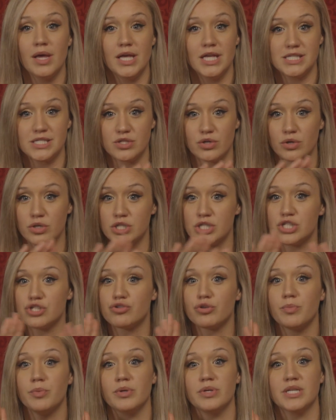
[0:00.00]
It's not
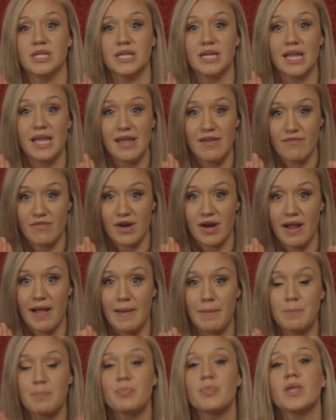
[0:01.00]
distributed
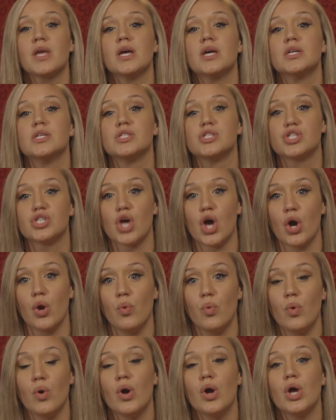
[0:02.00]
evenly.
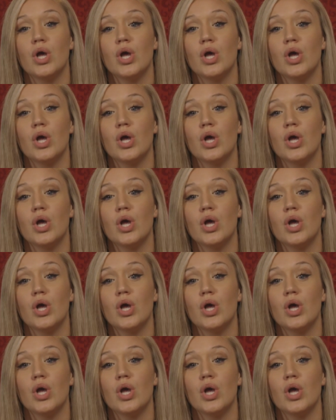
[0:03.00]
So,